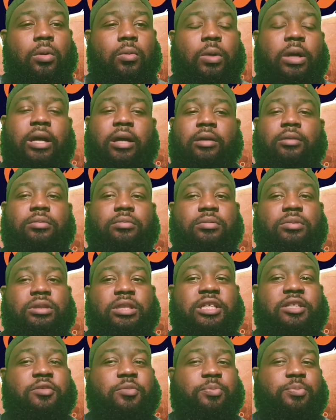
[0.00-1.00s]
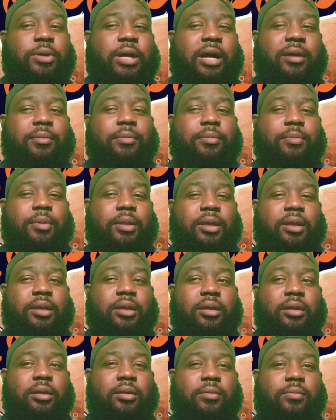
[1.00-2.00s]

Well, this is probably